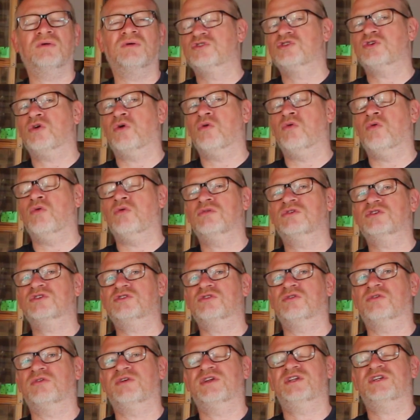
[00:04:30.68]
tooled
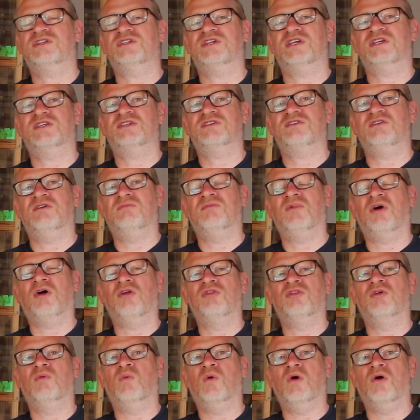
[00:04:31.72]
storage system
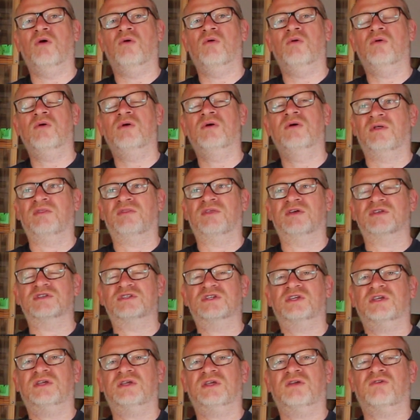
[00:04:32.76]
on the wall that's
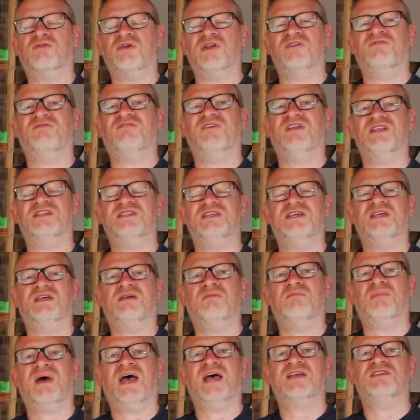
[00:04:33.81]
Gridfinity
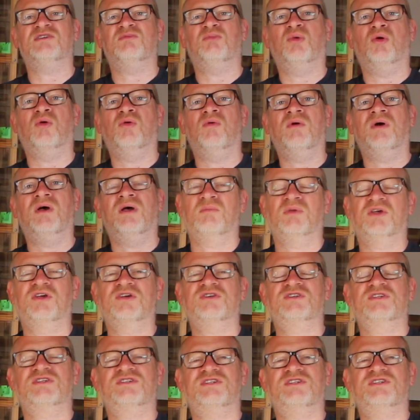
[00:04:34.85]
compatible. Because the